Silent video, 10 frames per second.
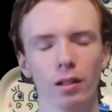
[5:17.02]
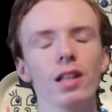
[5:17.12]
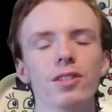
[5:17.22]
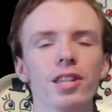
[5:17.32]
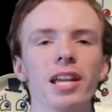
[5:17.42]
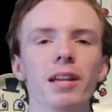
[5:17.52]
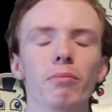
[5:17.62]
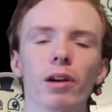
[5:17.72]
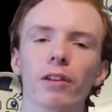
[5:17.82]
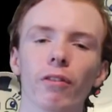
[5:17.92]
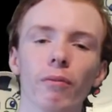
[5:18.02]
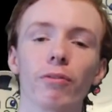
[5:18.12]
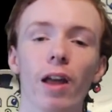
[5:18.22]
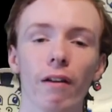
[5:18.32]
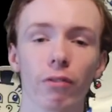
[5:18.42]
let's take a break from
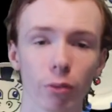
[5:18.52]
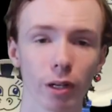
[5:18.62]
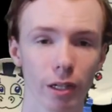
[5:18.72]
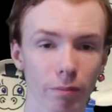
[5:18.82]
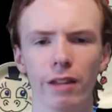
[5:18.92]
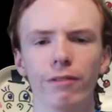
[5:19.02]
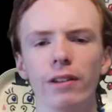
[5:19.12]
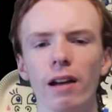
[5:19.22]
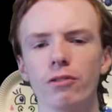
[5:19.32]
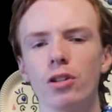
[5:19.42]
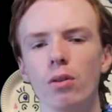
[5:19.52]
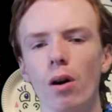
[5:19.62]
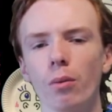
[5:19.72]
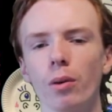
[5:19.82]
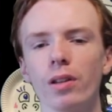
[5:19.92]
FNAF 3. In FNAF 2,
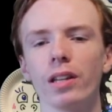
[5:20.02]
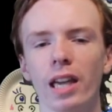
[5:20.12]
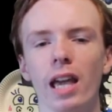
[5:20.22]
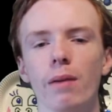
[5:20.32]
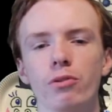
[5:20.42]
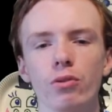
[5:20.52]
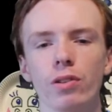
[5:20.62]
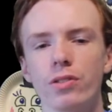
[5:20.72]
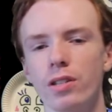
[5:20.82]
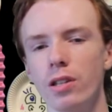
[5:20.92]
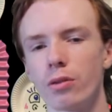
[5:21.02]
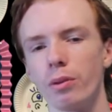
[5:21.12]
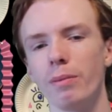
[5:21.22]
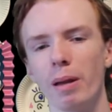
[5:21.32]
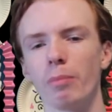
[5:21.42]
on one of the cams, you can see
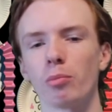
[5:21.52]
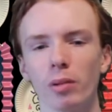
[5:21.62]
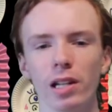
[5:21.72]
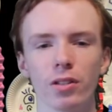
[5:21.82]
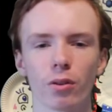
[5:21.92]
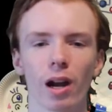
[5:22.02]
three paper plate